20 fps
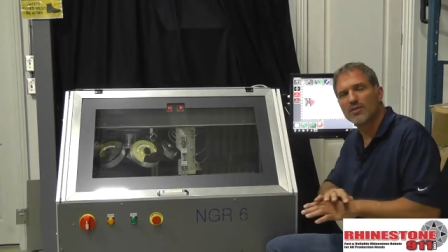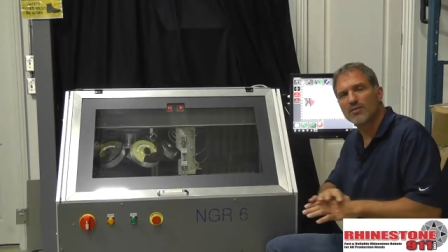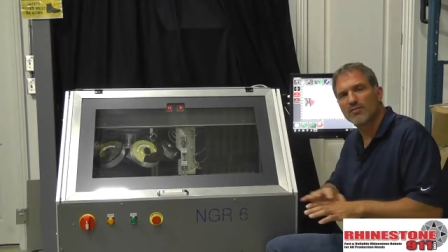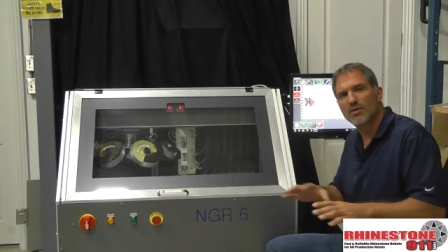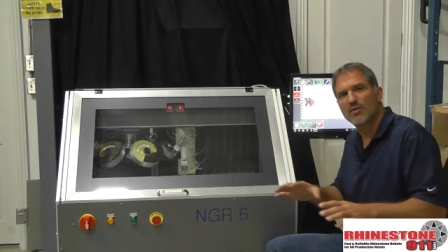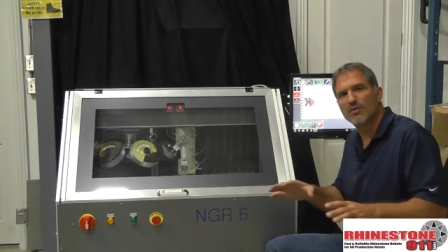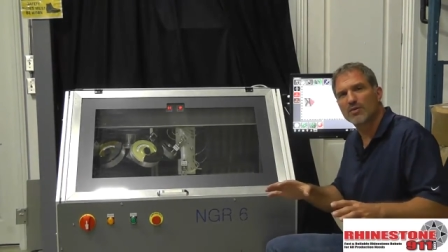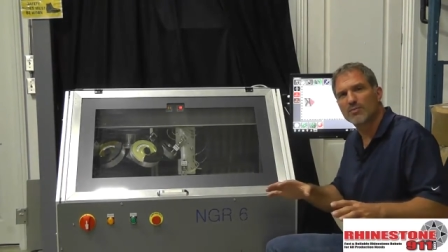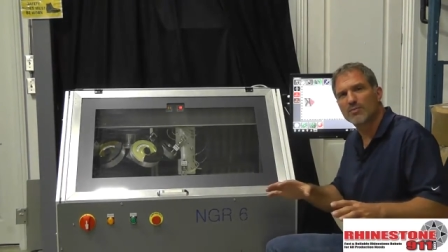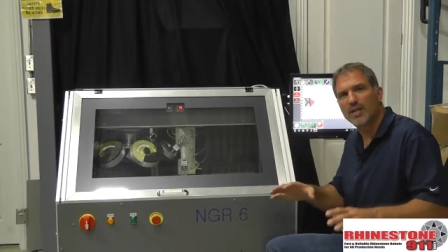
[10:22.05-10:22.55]
We've
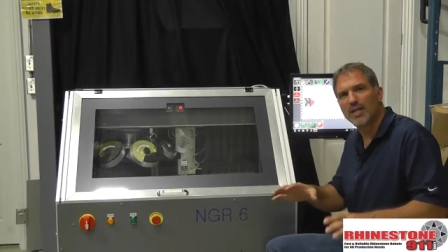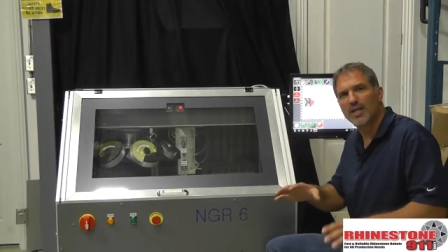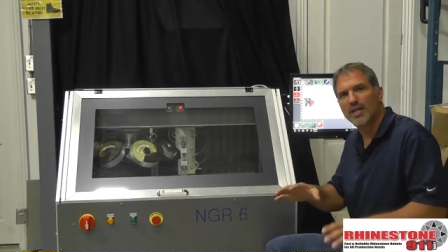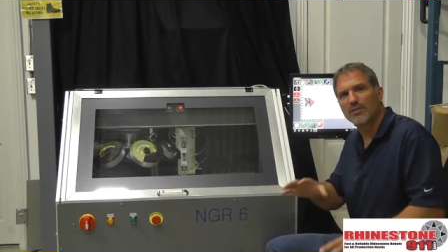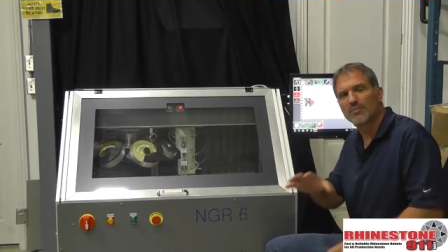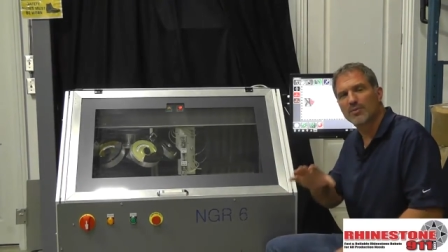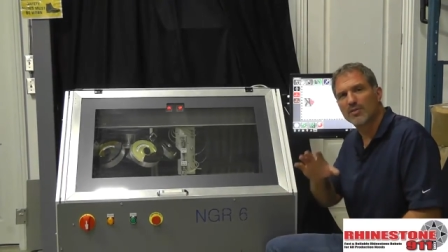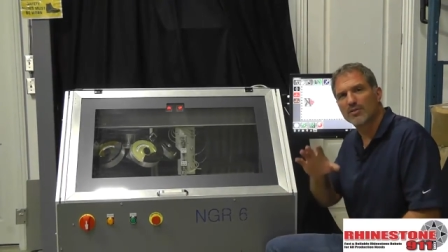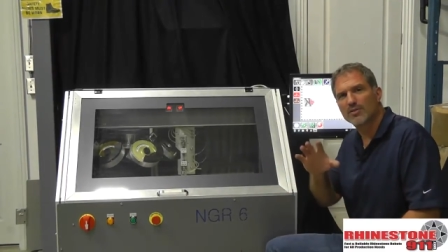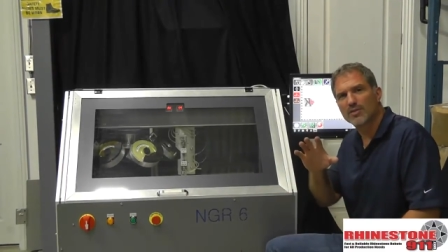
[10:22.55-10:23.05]
always been
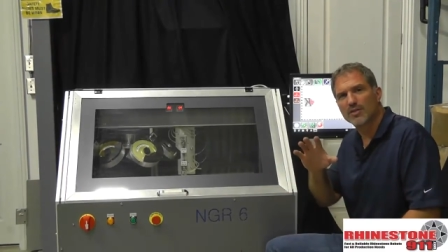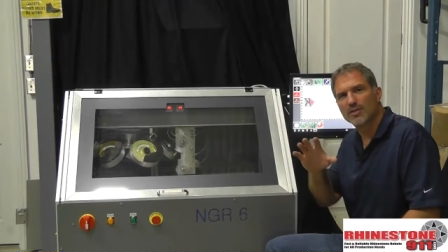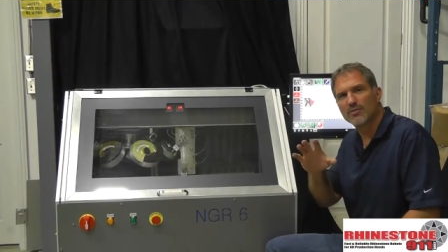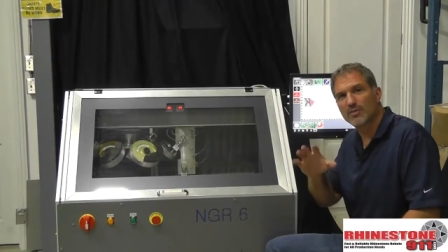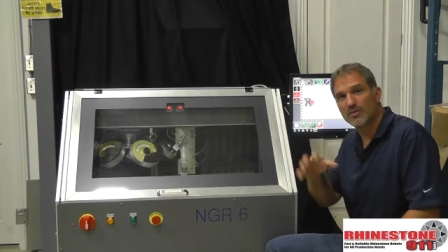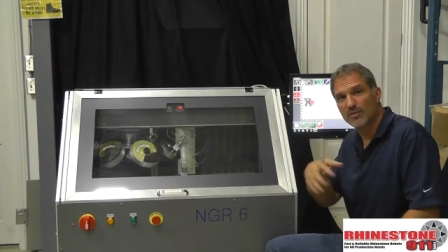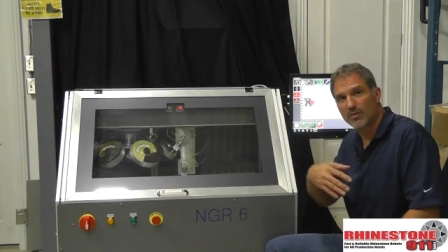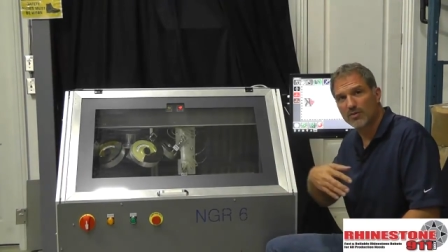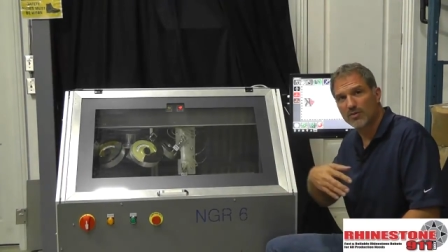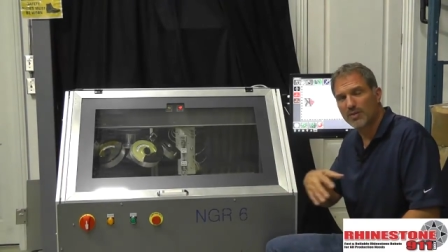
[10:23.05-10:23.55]
able
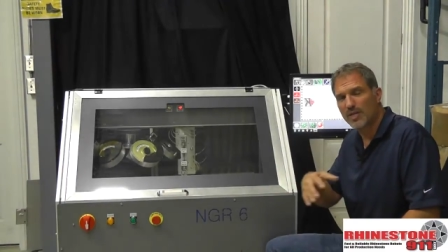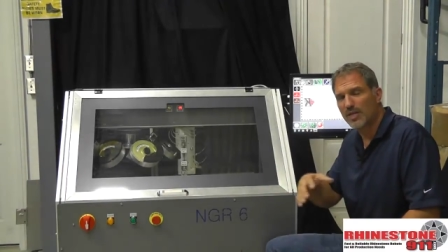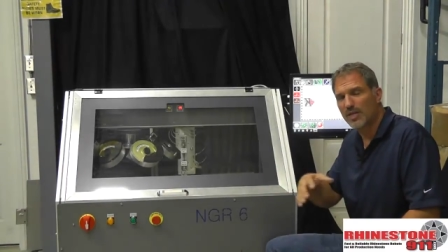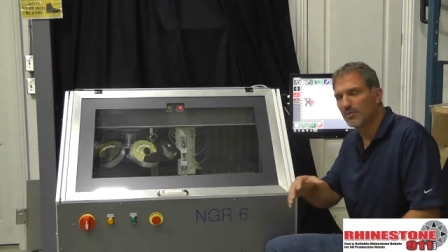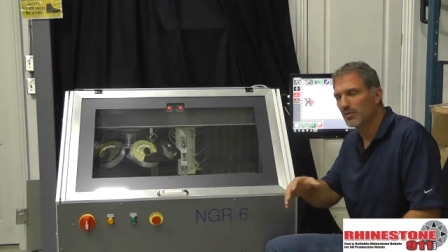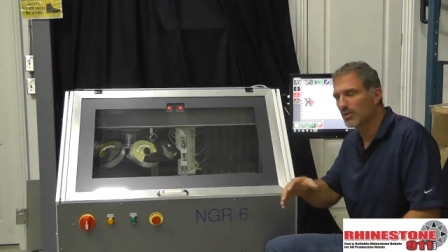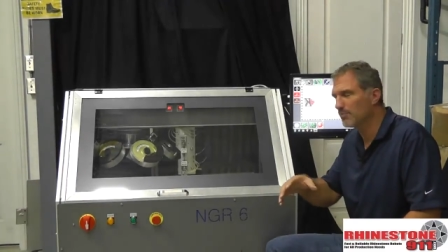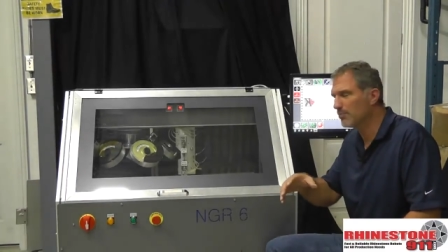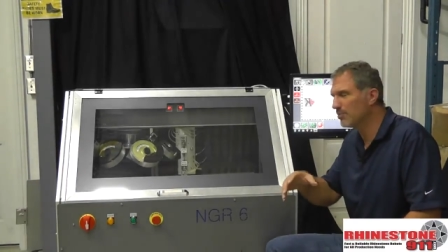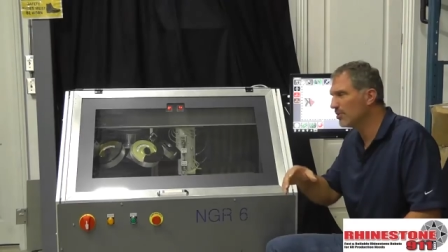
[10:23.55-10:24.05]

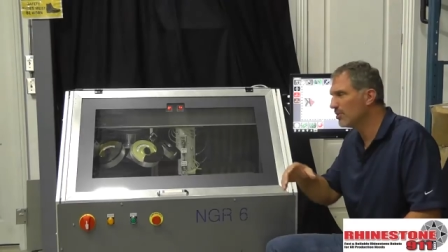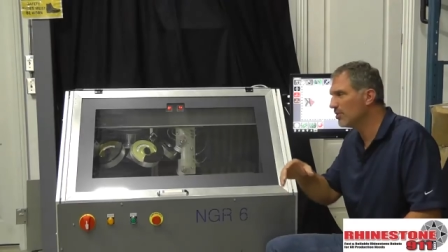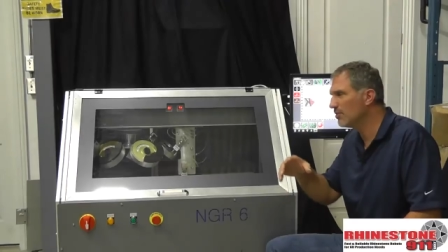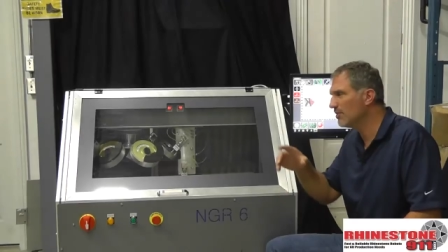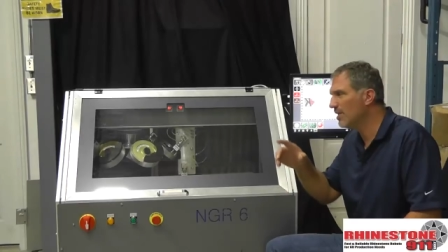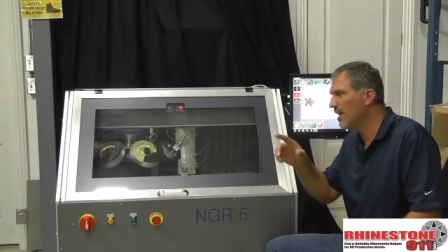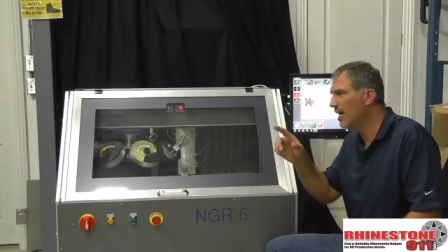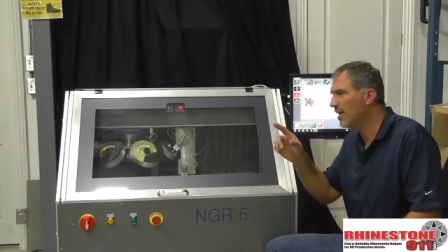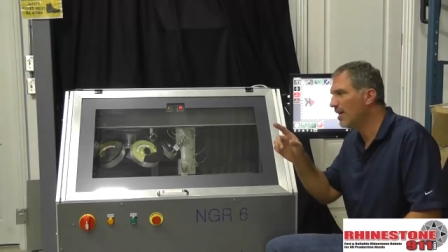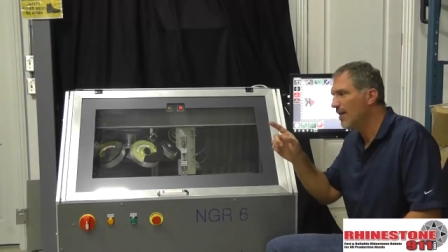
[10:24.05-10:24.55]
to
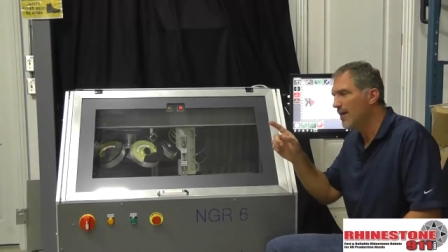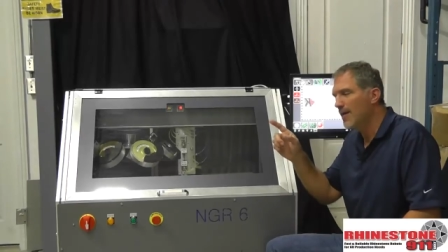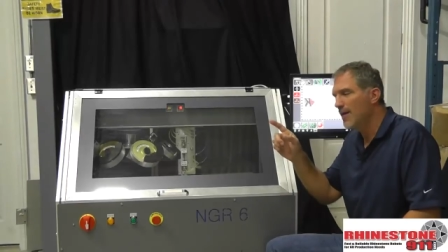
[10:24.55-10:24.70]
prove that